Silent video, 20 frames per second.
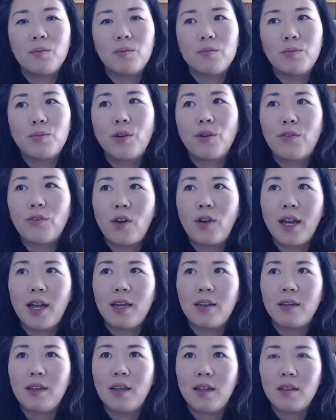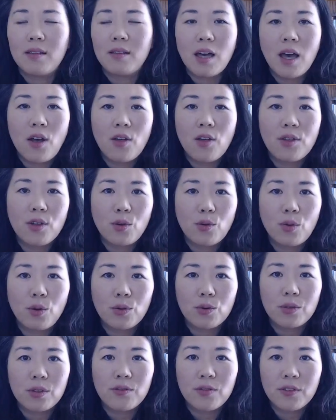provide the healthy
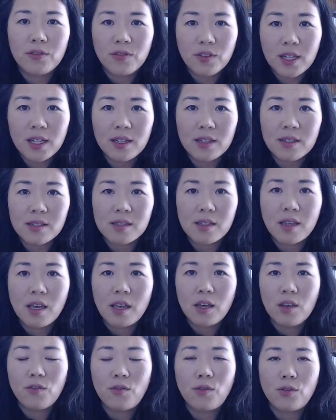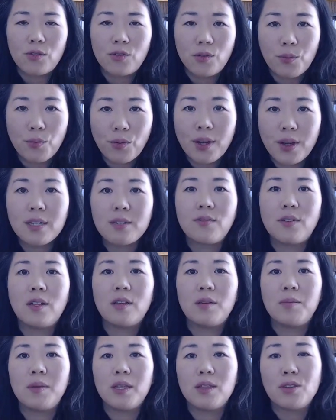growth of the fetus for their brain
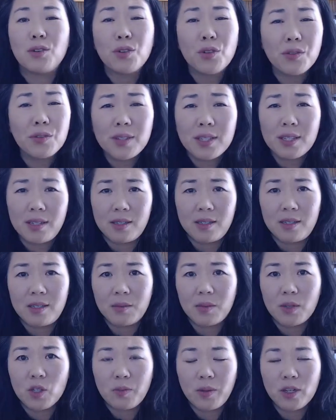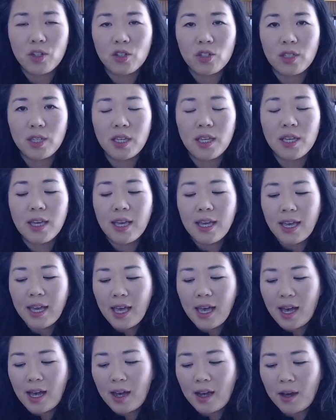development, the nervous system especially.
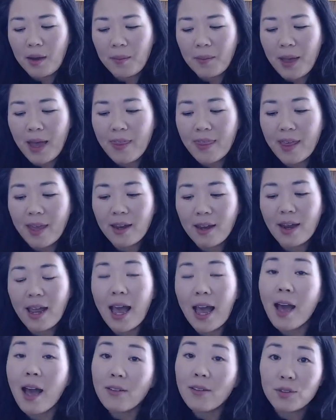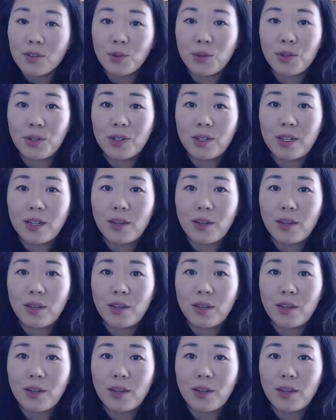And then afterward,